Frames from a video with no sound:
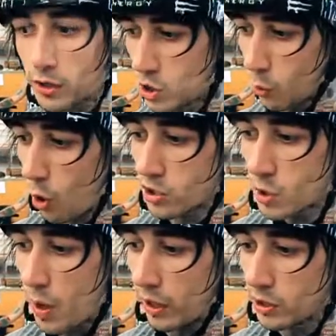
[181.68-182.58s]
towards
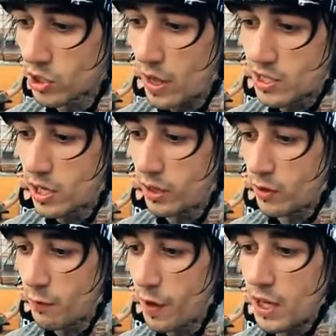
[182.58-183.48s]
the pedals, and that's like
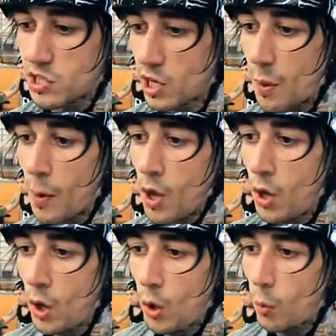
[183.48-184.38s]
the first step
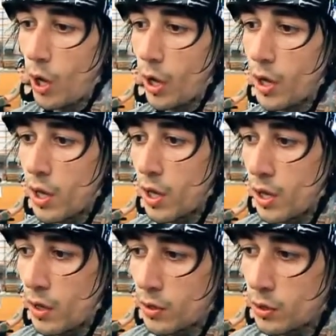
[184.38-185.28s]
where
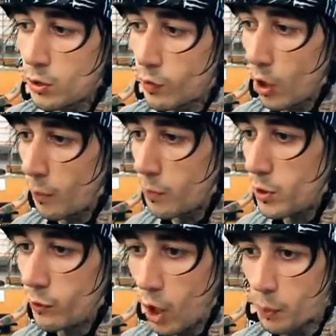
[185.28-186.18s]
you've got
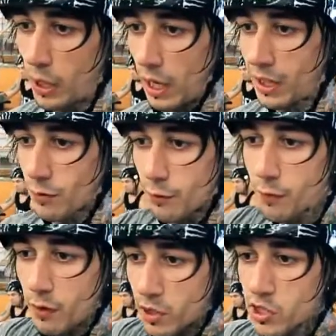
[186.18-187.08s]
to be like,
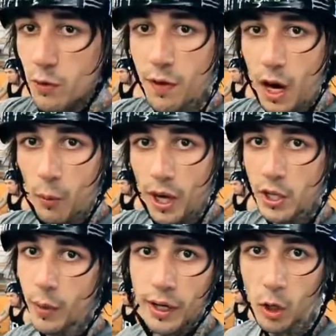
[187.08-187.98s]
if it's too far away,
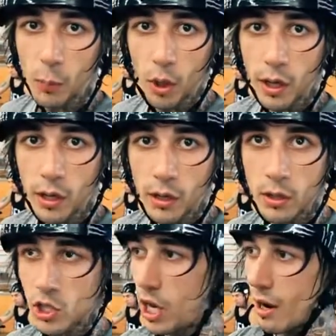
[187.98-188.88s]
you ain't gonna pull it
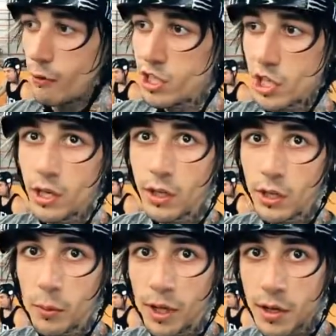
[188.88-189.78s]
because you can't reach it.
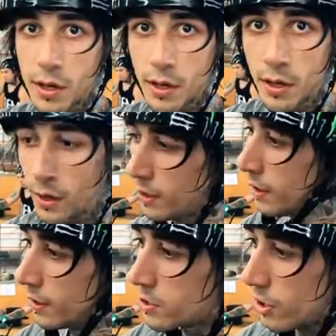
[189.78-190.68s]
You know what I mean?
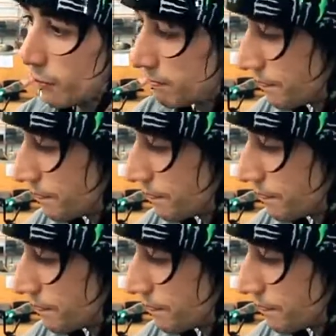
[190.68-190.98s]
So,